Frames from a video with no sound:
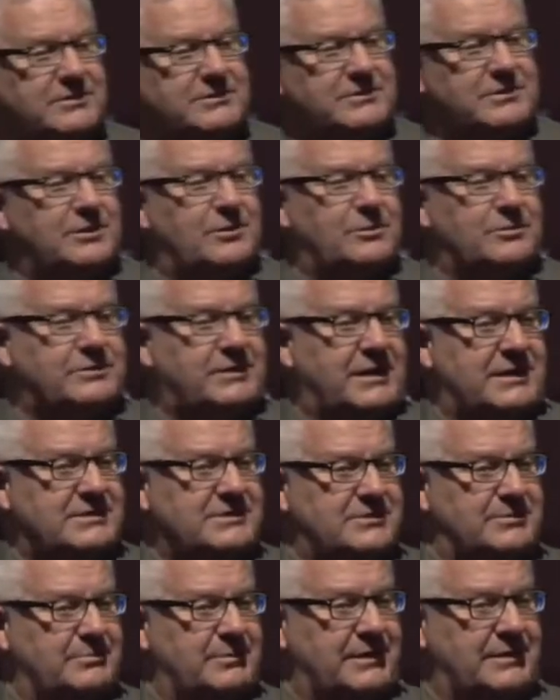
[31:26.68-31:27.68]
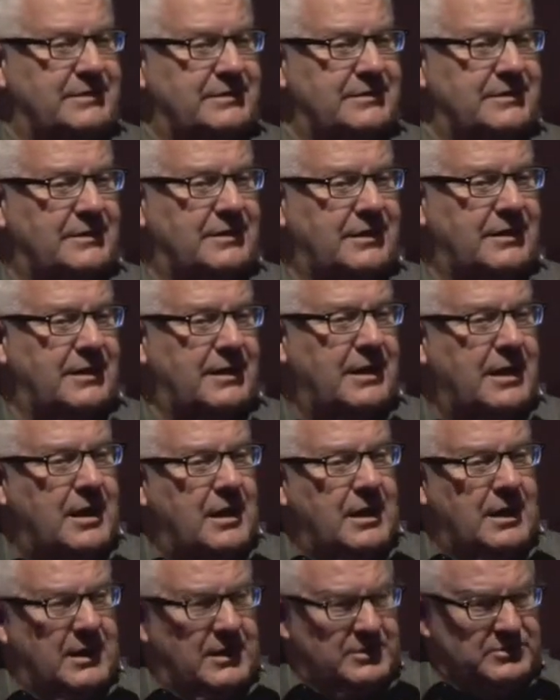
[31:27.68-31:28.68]
in the Old Testament.
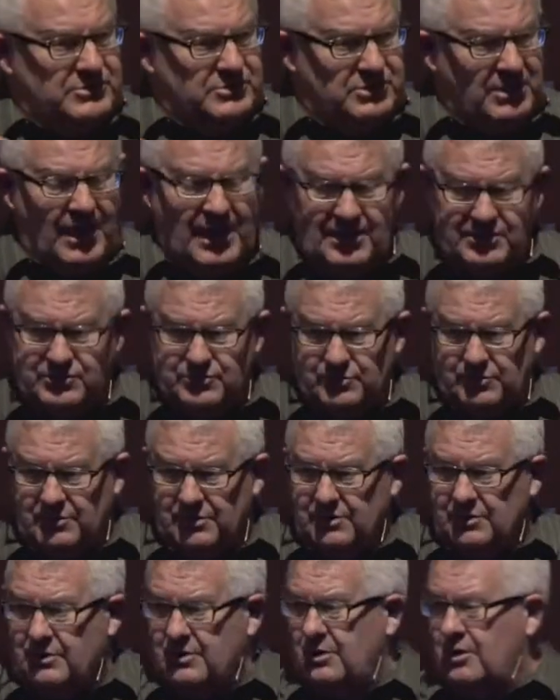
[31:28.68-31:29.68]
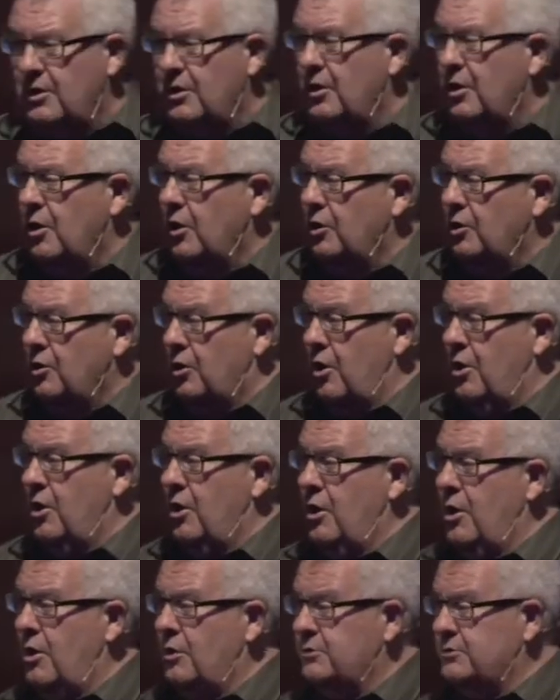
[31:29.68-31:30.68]
Joshua
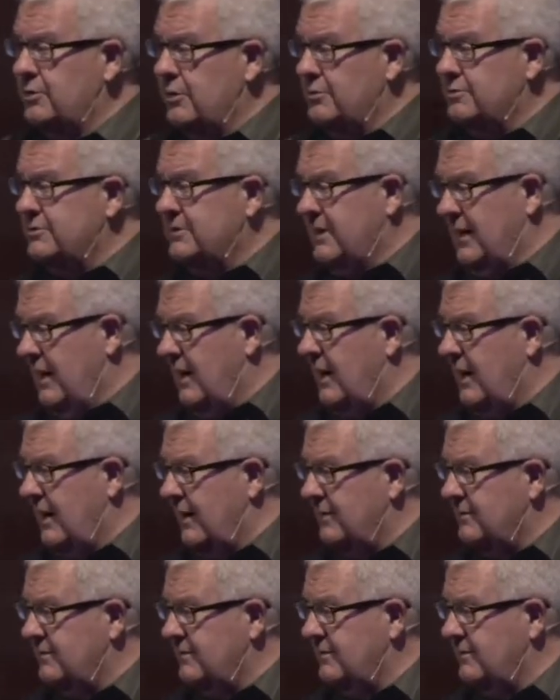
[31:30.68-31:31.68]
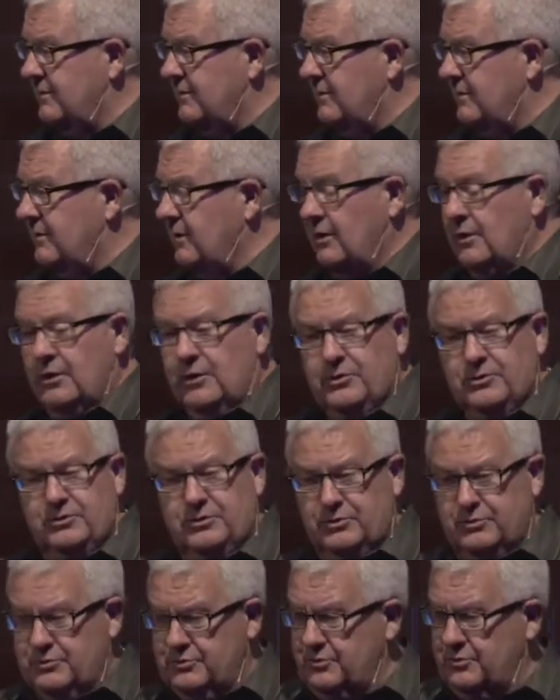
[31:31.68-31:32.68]
called on God
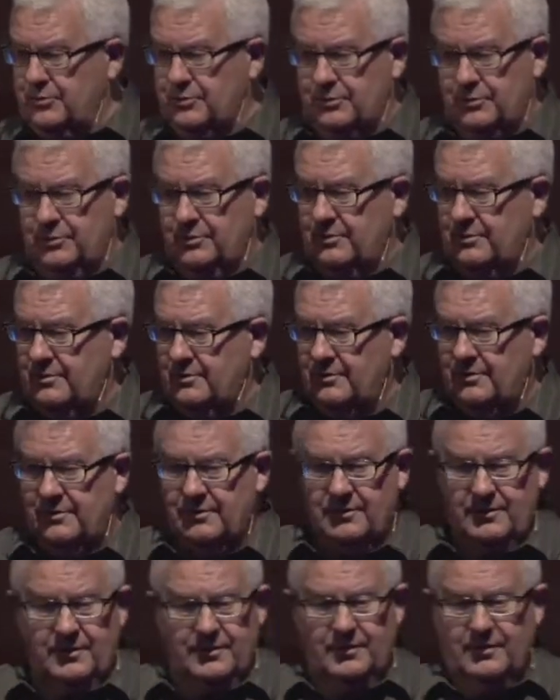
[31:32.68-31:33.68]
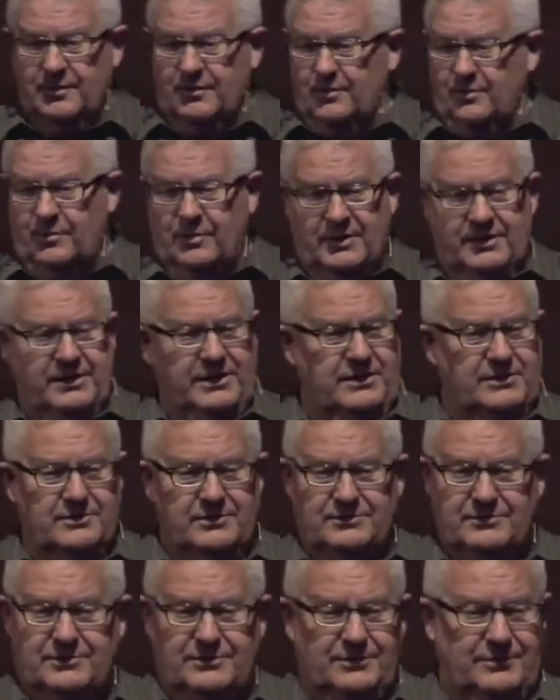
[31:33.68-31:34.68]
to do what he
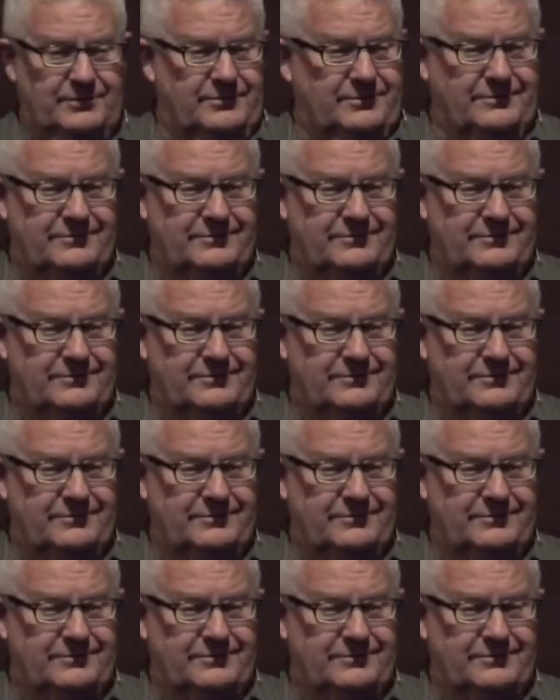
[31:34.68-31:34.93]
couldn't do.